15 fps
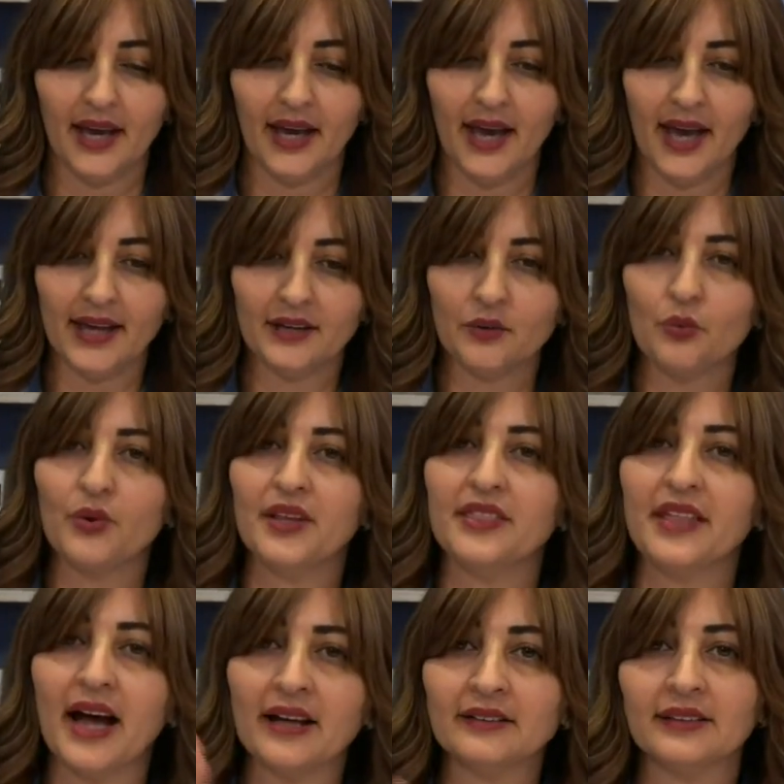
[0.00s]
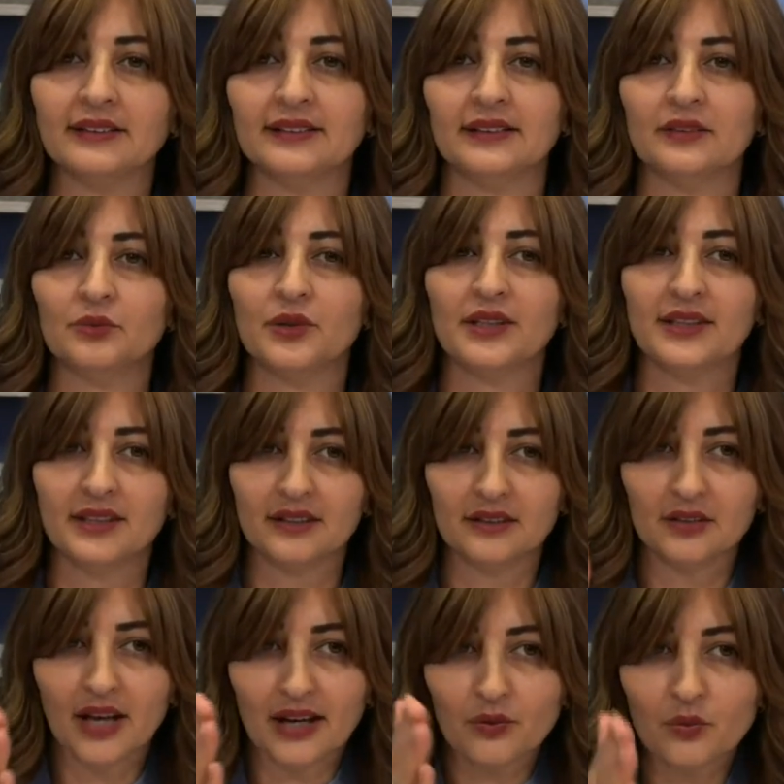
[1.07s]
And with
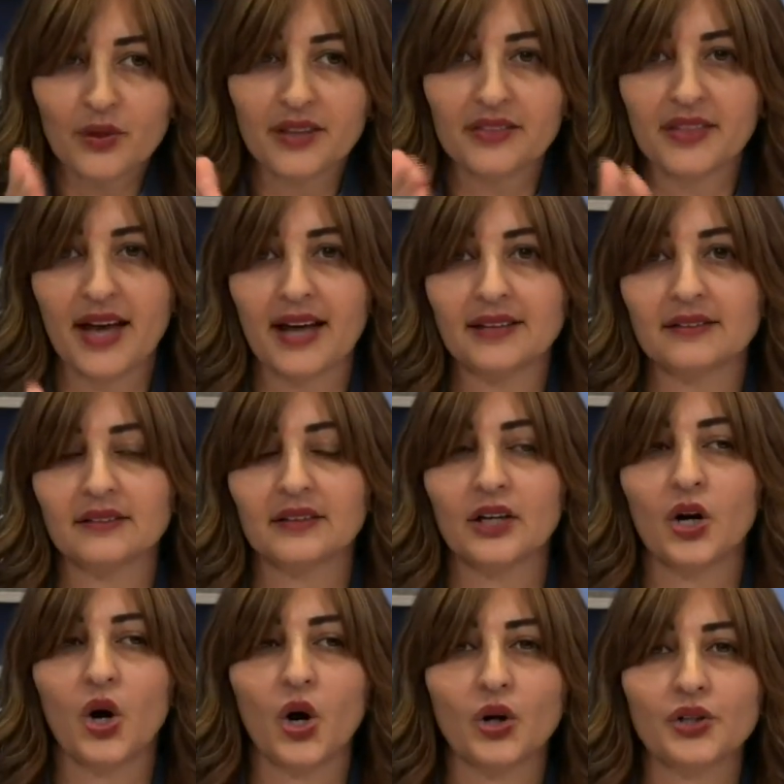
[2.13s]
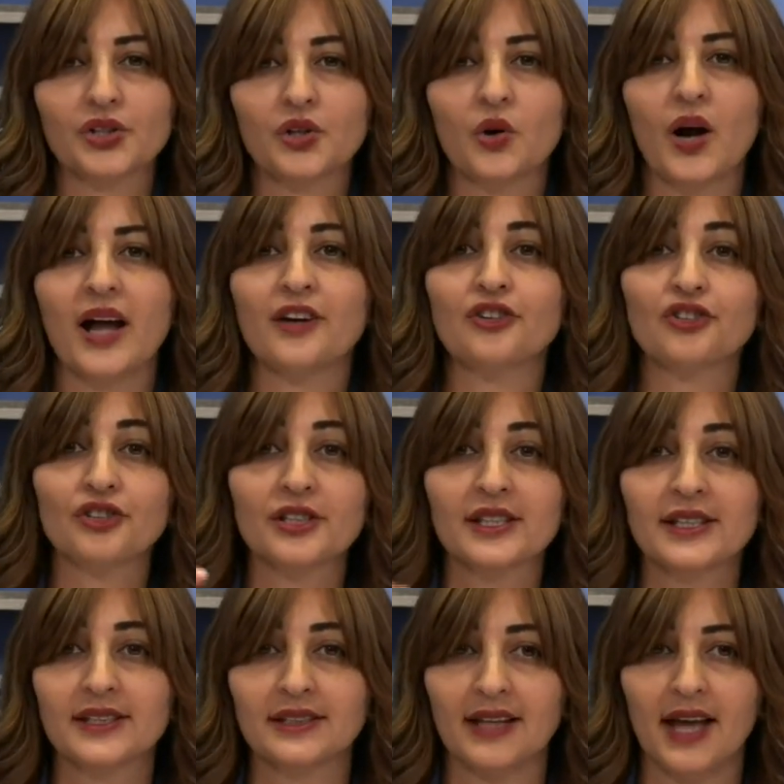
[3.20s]
that, also
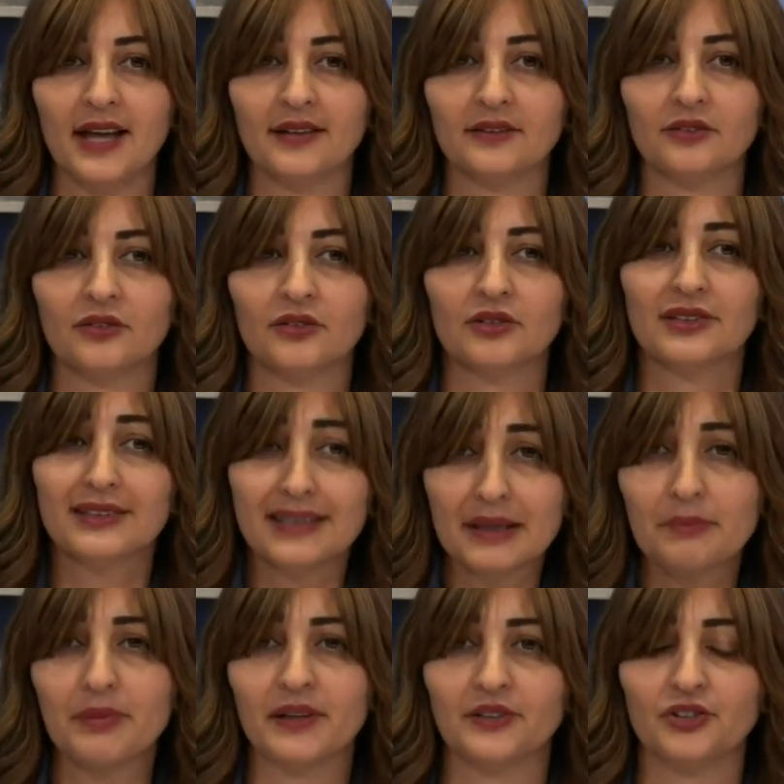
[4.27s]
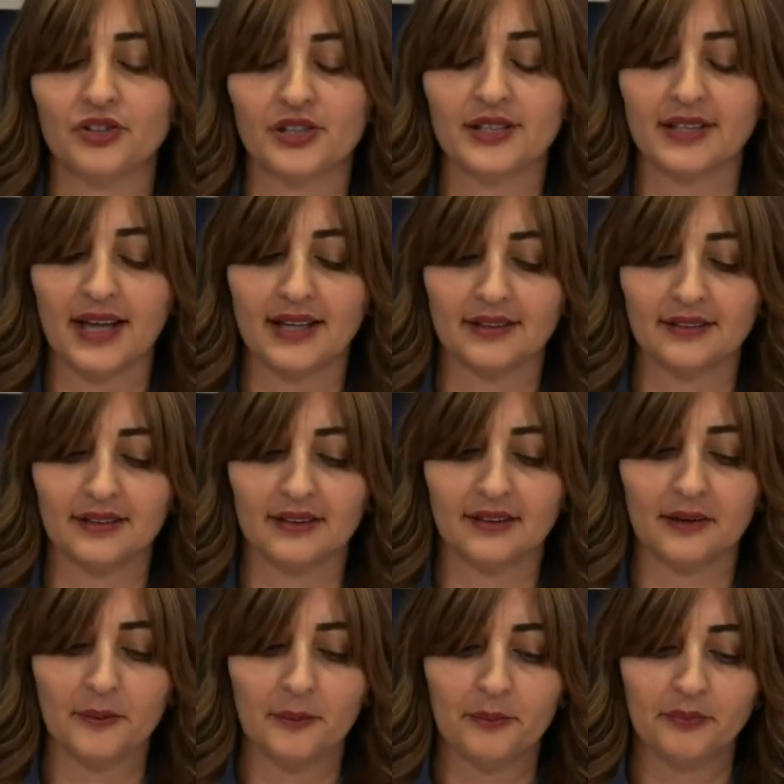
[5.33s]
understand, deep
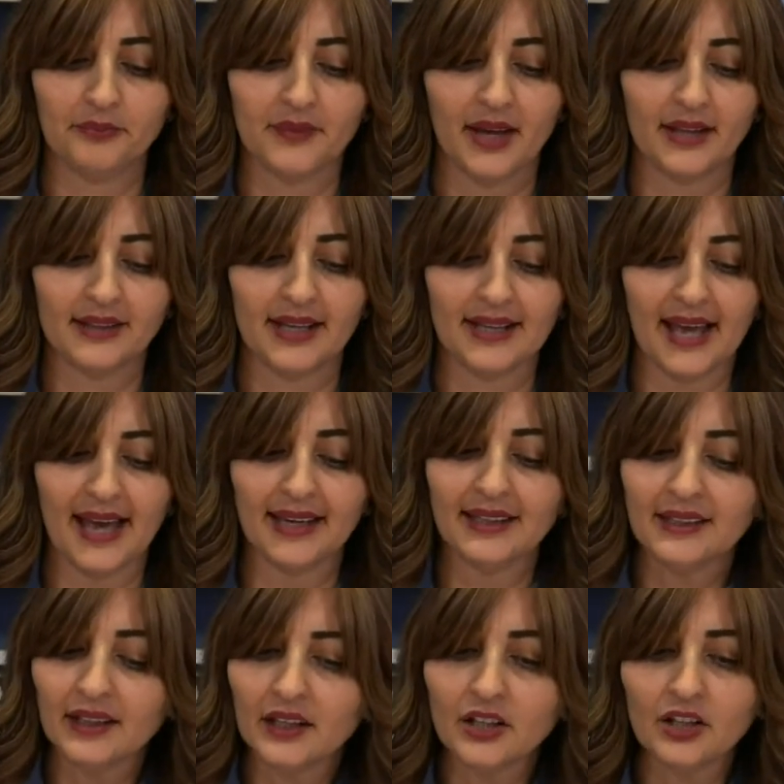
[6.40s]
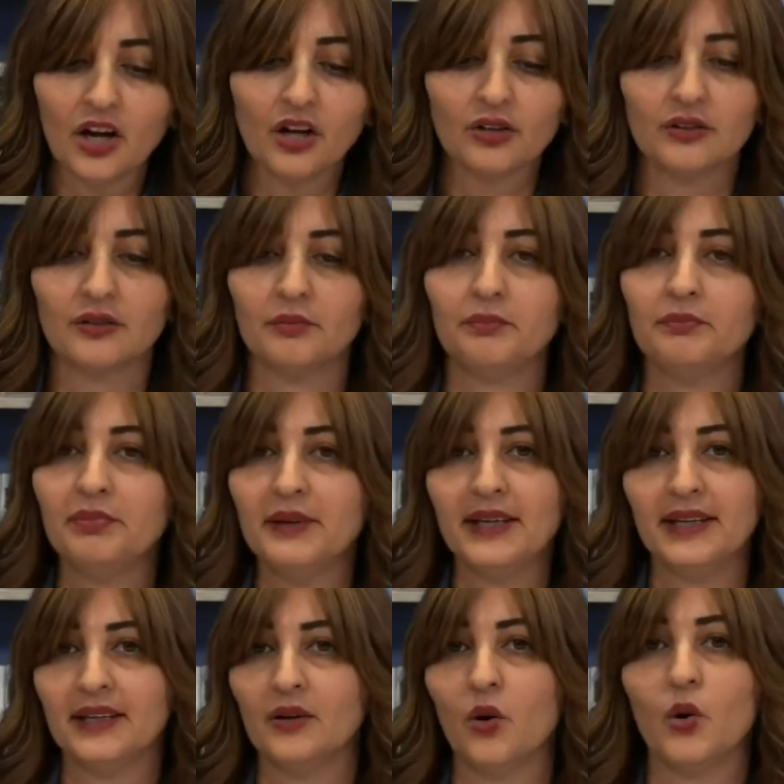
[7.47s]
understanding, that I cannot
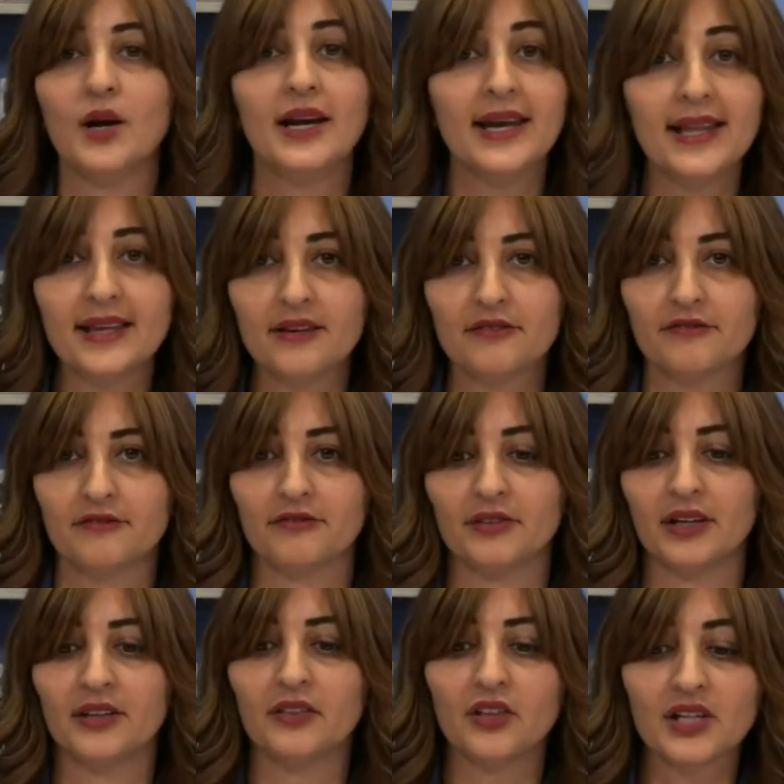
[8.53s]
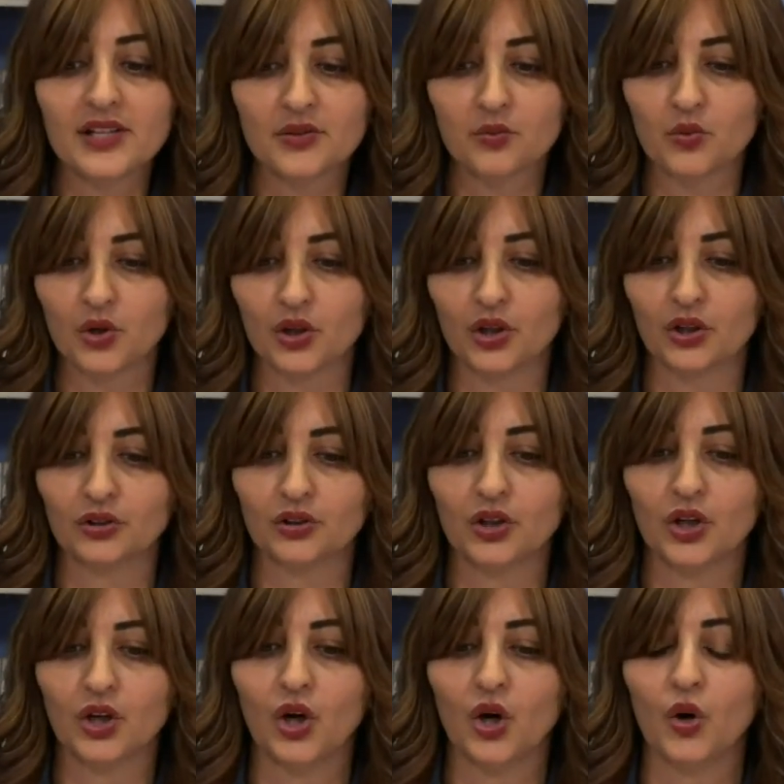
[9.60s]
be or live in this world
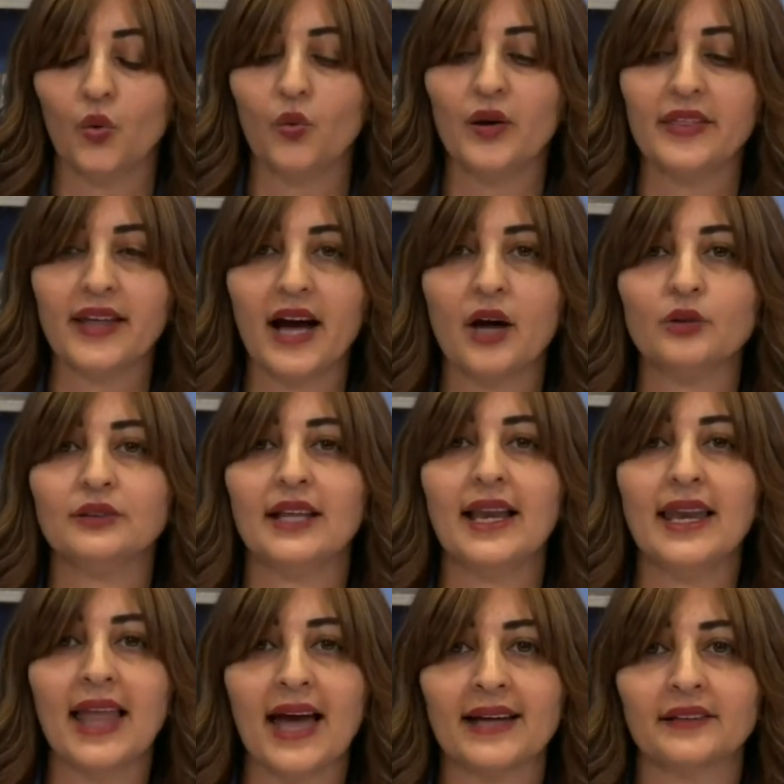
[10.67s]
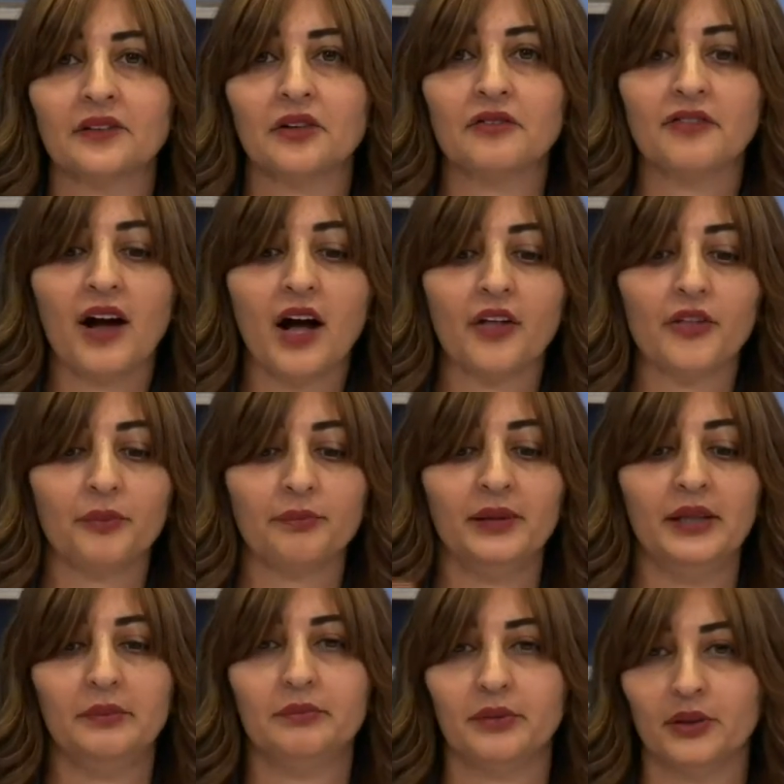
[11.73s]
without the light of other
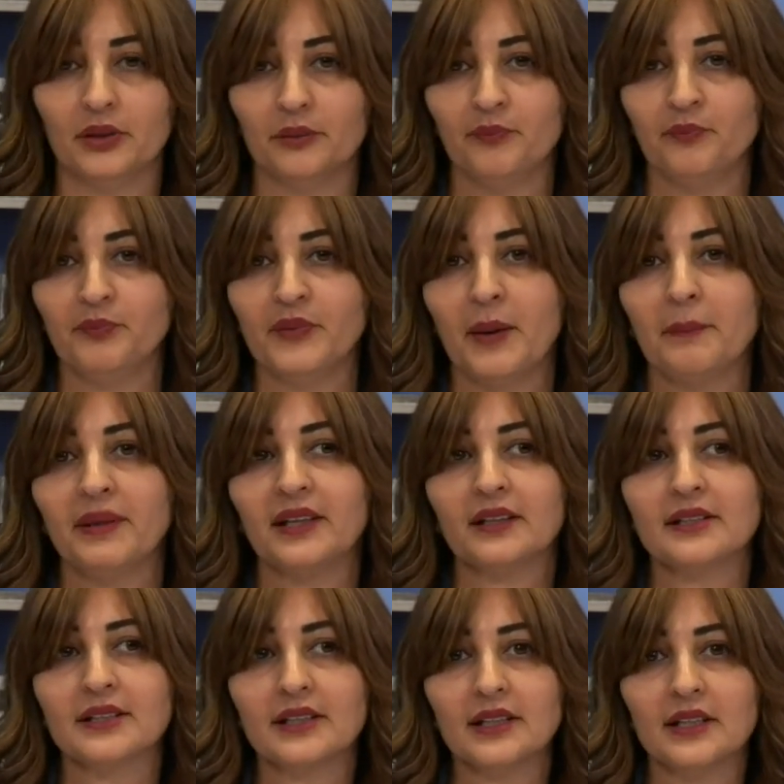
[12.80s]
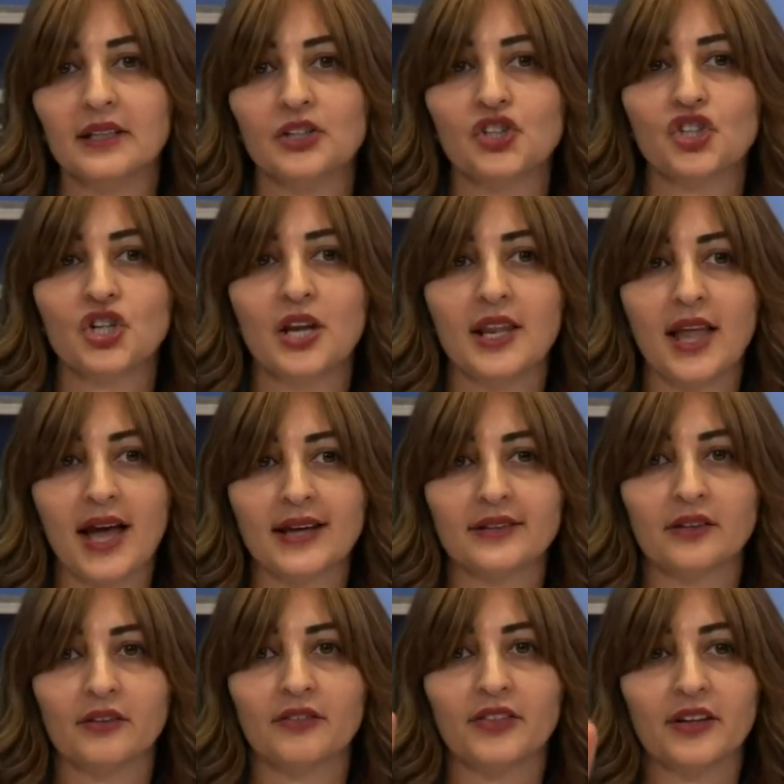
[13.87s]
people, because each light
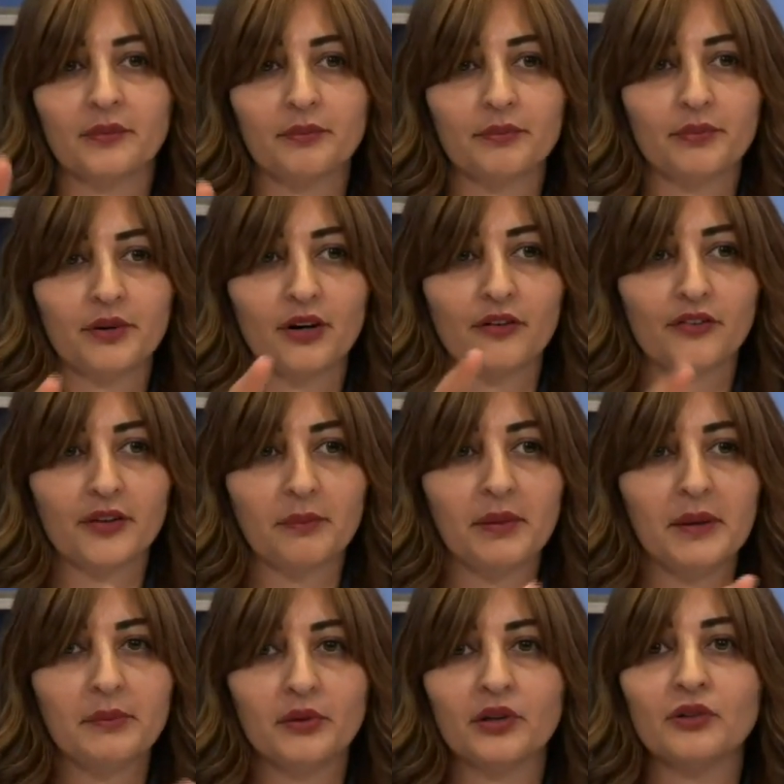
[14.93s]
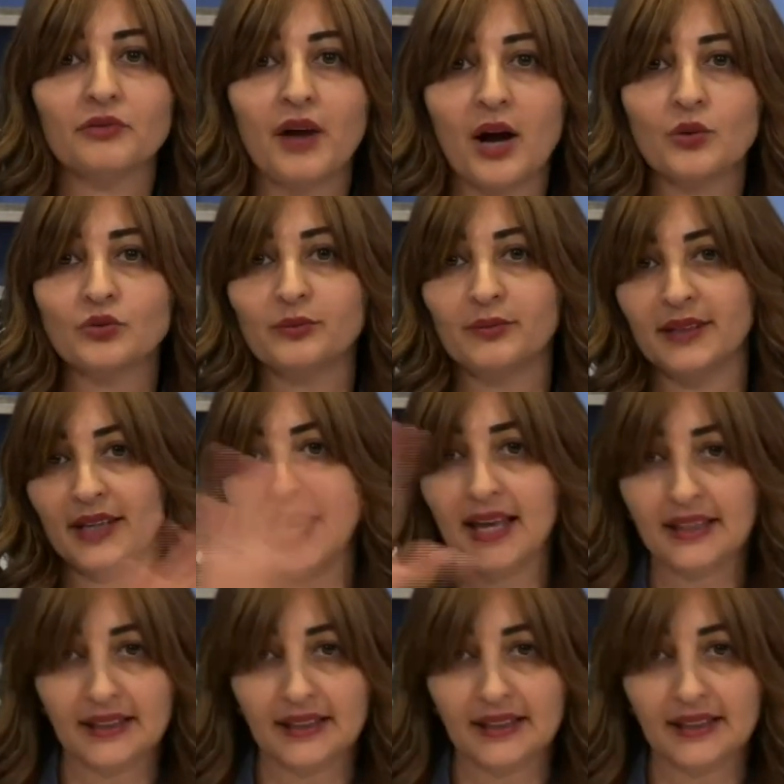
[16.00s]
of the people around me and